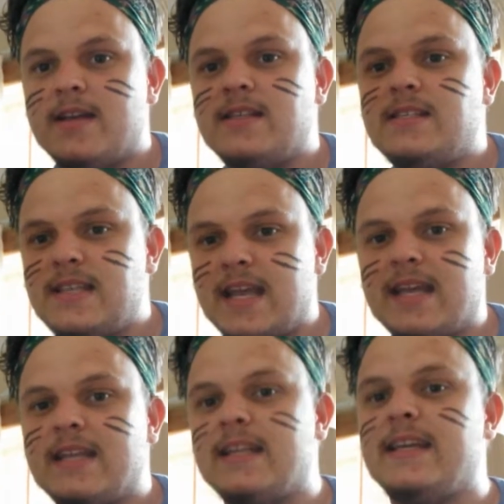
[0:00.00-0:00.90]

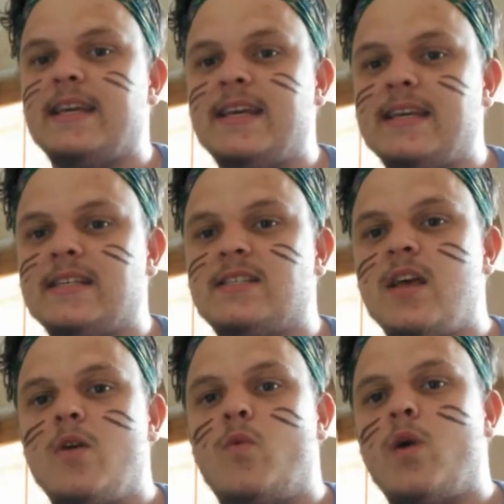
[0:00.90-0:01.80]
Secondly
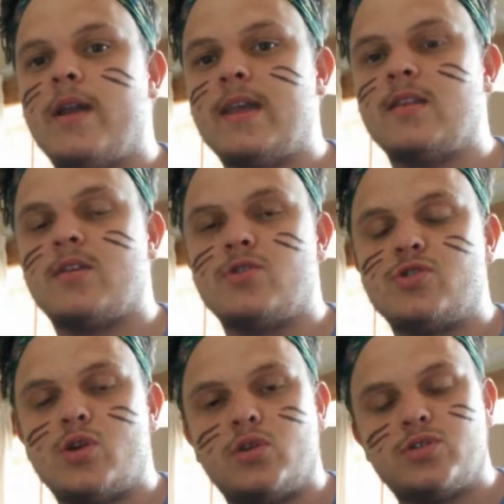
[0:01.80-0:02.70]
is working the
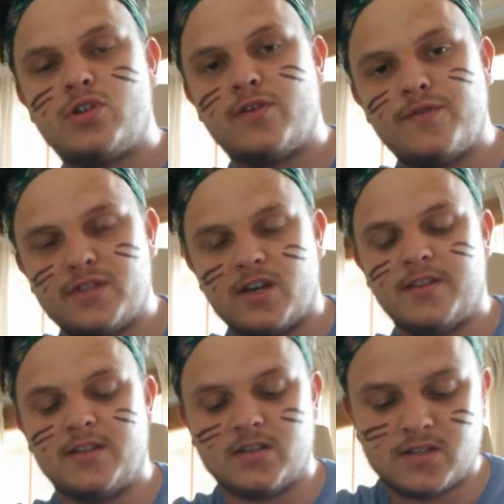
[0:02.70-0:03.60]
control surface
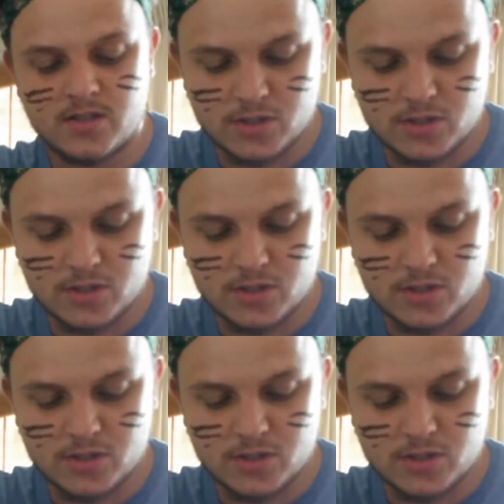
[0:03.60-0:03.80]
on this.